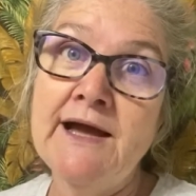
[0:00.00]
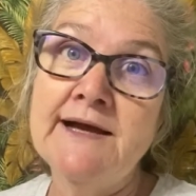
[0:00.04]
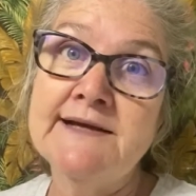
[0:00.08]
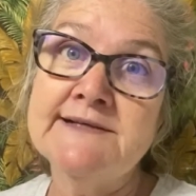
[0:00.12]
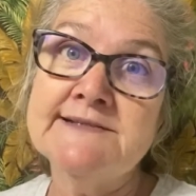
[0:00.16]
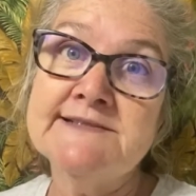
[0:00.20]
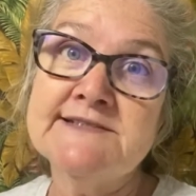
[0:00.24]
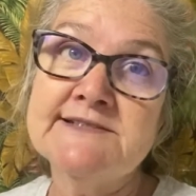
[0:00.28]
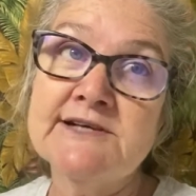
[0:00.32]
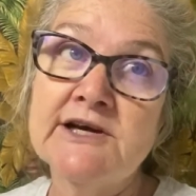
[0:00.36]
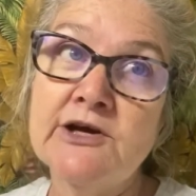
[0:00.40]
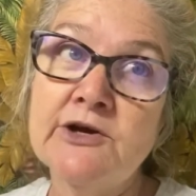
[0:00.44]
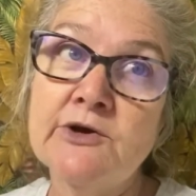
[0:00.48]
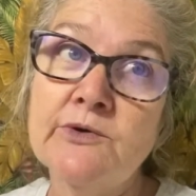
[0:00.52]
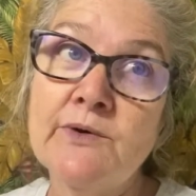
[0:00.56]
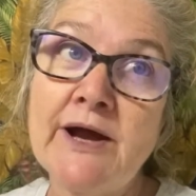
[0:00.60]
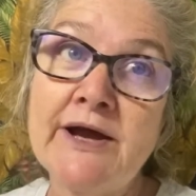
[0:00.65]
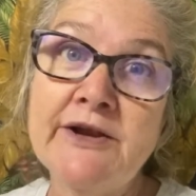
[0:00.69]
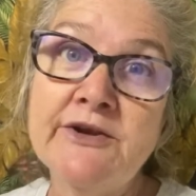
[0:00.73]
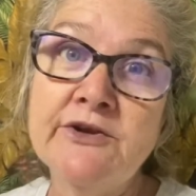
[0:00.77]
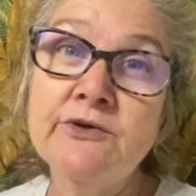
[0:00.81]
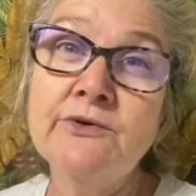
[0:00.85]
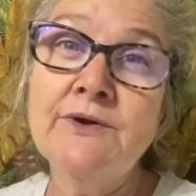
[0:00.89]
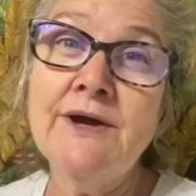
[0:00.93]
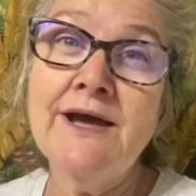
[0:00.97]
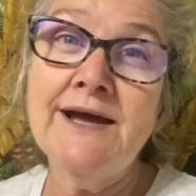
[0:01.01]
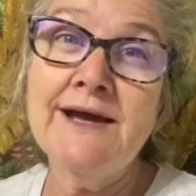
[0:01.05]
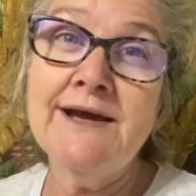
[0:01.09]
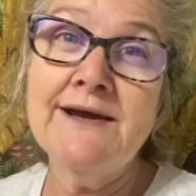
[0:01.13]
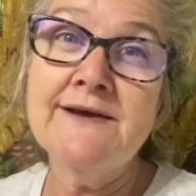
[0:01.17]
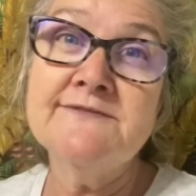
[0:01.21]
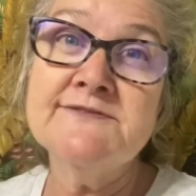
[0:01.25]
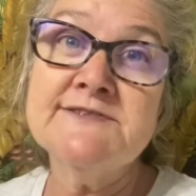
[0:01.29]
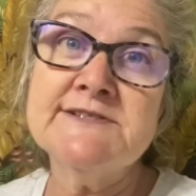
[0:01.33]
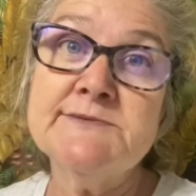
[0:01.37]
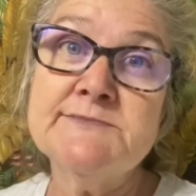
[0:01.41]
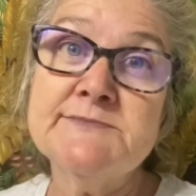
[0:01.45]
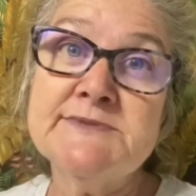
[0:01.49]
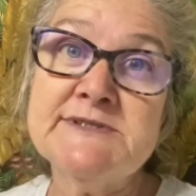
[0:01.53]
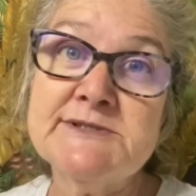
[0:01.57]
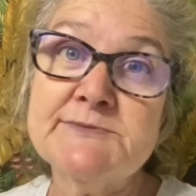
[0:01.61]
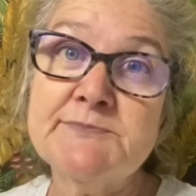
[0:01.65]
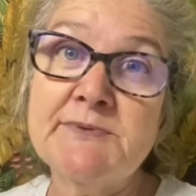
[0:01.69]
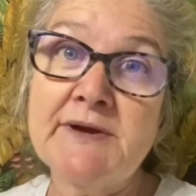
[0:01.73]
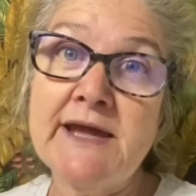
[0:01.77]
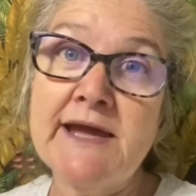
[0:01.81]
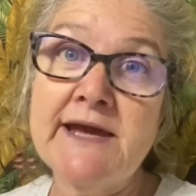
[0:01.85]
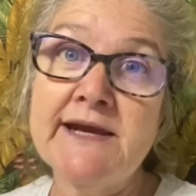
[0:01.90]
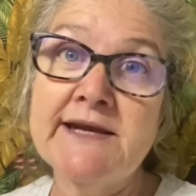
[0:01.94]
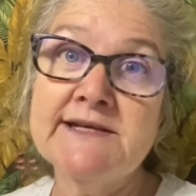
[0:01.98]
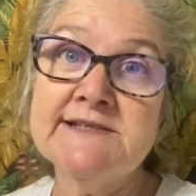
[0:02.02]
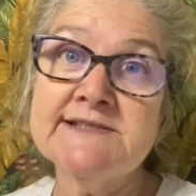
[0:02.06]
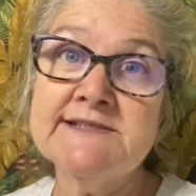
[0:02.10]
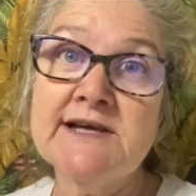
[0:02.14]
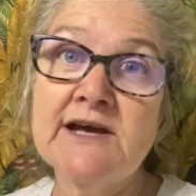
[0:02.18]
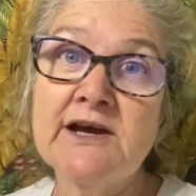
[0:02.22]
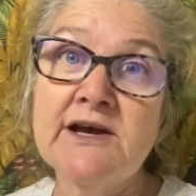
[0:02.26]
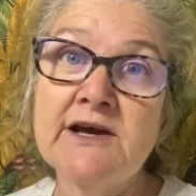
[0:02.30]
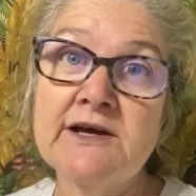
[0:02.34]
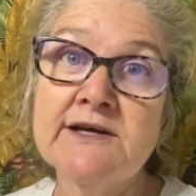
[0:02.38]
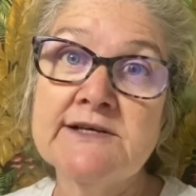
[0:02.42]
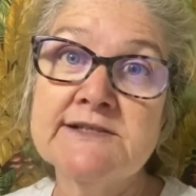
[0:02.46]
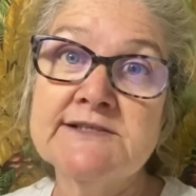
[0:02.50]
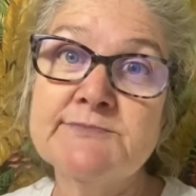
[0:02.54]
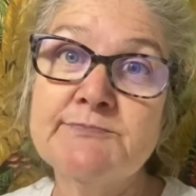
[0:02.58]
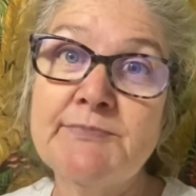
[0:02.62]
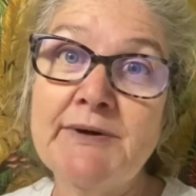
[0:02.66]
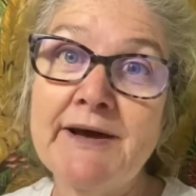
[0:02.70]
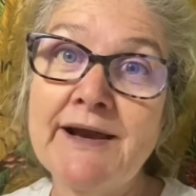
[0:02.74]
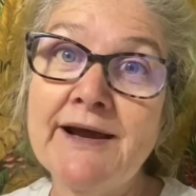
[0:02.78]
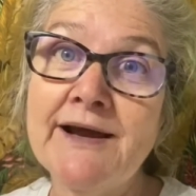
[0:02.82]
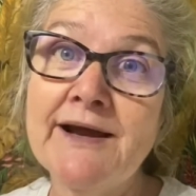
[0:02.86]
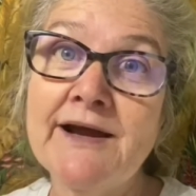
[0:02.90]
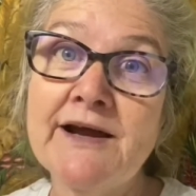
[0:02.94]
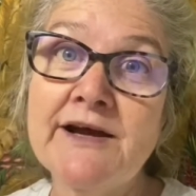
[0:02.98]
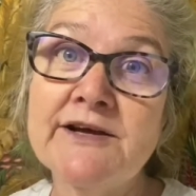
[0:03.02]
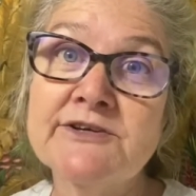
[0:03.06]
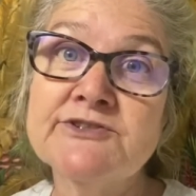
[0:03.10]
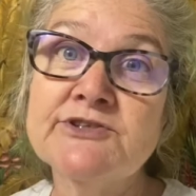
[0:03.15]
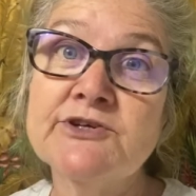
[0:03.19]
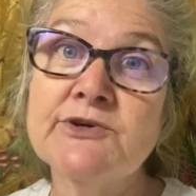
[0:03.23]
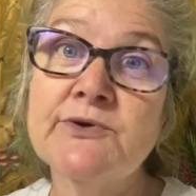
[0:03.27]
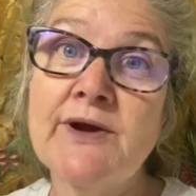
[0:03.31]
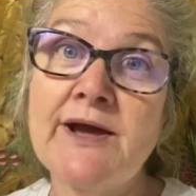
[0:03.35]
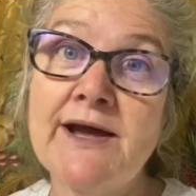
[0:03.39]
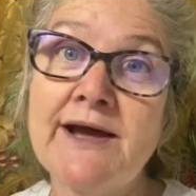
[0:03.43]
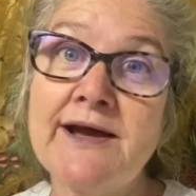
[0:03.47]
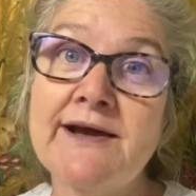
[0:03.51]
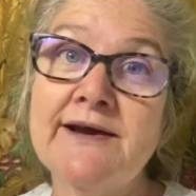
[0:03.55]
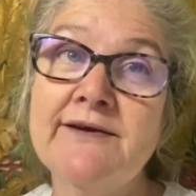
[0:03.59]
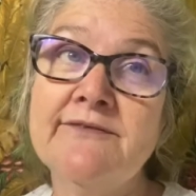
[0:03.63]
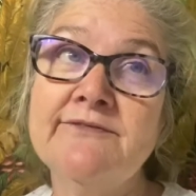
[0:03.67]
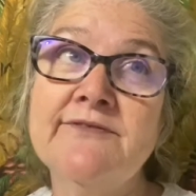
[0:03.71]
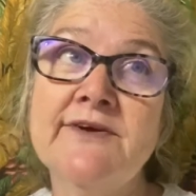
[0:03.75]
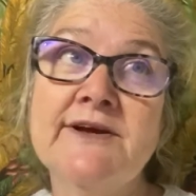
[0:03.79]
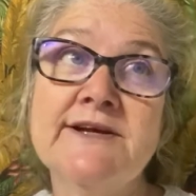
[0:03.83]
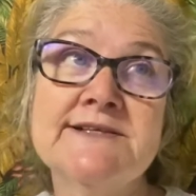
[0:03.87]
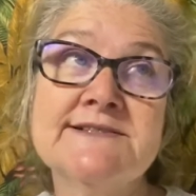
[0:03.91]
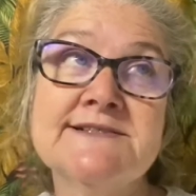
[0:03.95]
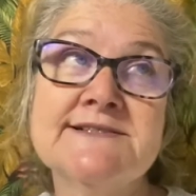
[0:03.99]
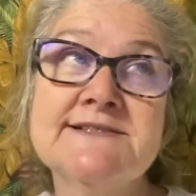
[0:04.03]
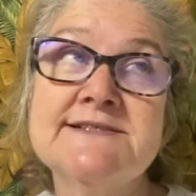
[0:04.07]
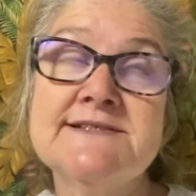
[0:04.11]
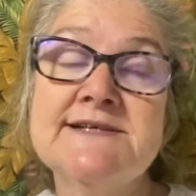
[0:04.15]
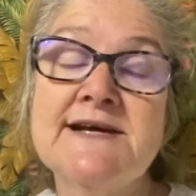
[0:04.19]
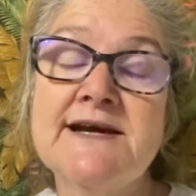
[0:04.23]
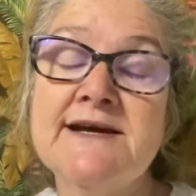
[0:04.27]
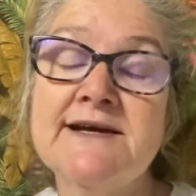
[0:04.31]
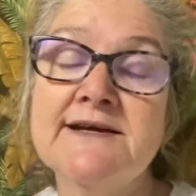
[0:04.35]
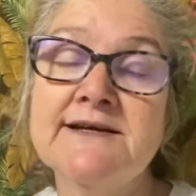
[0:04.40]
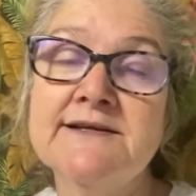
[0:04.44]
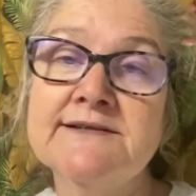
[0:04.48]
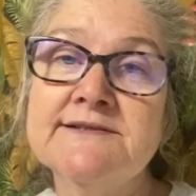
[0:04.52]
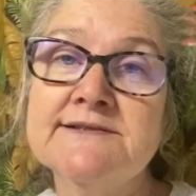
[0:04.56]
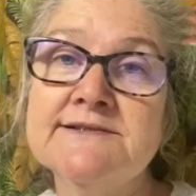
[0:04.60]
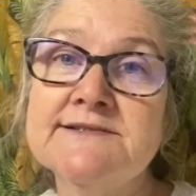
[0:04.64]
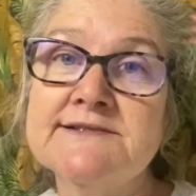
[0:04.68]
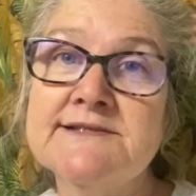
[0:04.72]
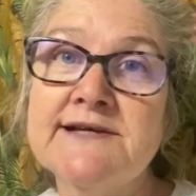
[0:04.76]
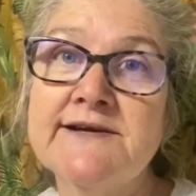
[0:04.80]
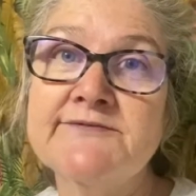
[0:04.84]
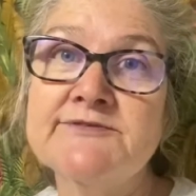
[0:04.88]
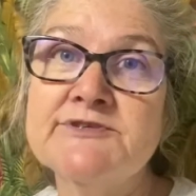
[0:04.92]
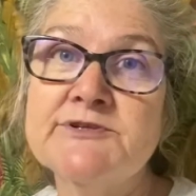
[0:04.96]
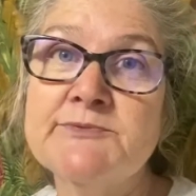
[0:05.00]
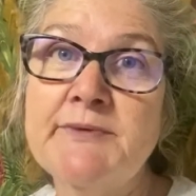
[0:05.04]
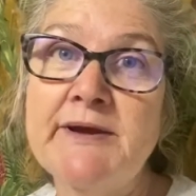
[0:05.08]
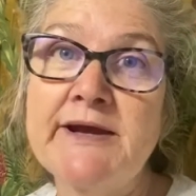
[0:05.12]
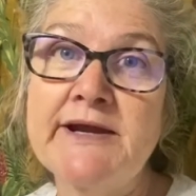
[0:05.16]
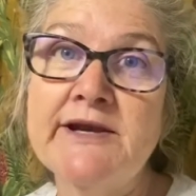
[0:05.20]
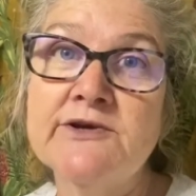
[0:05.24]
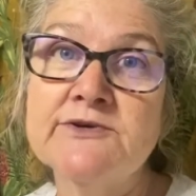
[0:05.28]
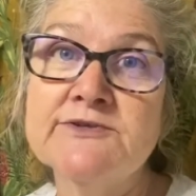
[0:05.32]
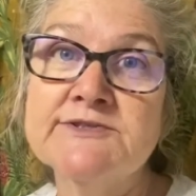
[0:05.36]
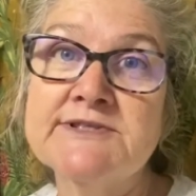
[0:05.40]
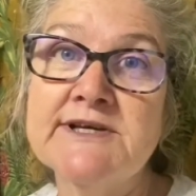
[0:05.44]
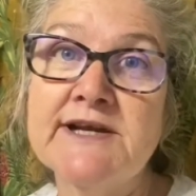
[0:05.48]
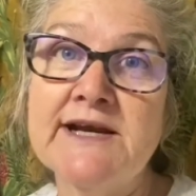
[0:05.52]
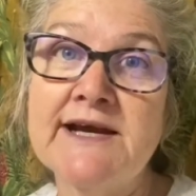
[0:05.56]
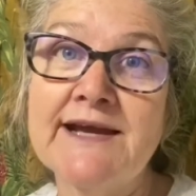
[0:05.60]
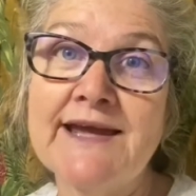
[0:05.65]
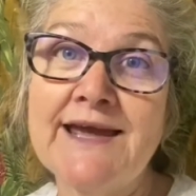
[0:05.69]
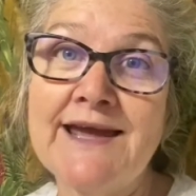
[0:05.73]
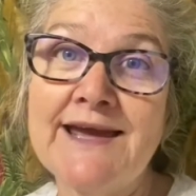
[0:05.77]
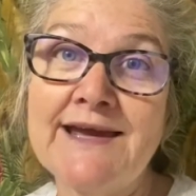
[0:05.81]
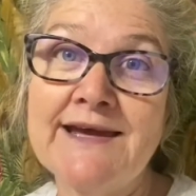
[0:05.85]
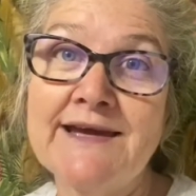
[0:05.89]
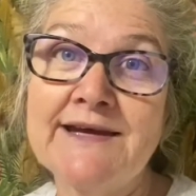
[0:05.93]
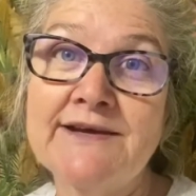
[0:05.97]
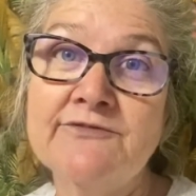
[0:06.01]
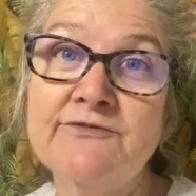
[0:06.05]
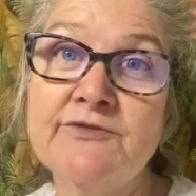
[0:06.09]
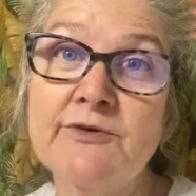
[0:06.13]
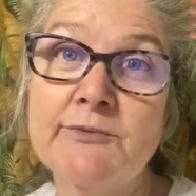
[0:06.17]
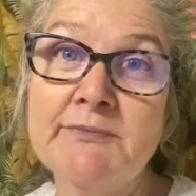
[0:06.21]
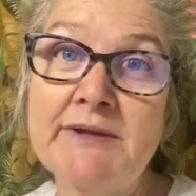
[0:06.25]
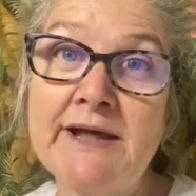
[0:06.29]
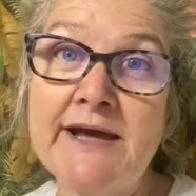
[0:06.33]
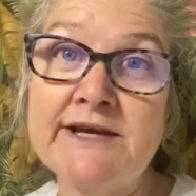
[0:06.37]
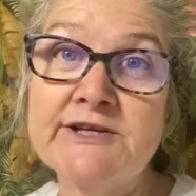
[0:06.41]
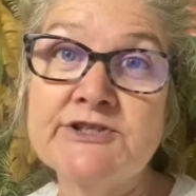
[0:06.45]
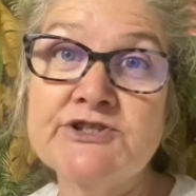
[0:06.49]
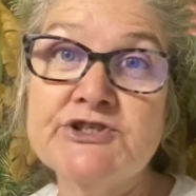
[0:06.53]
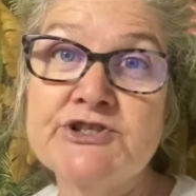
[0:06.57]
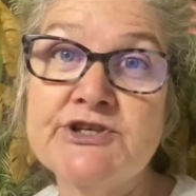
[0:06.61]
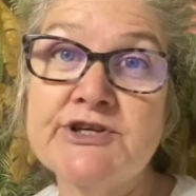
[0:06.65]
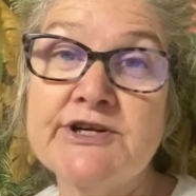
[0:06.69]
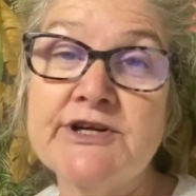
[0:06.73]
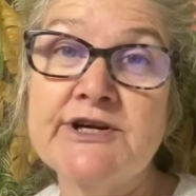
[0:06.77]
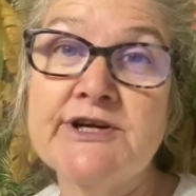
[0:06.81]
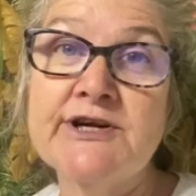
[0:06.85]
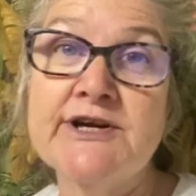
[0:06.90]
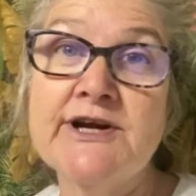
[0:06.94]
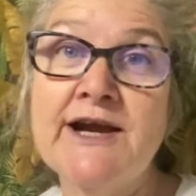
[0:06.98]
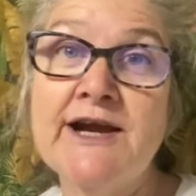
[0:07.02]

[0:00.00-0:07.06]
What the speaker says: So I do have some spaghetti sauce, but I also have tons of tomatoes that I canned from last year,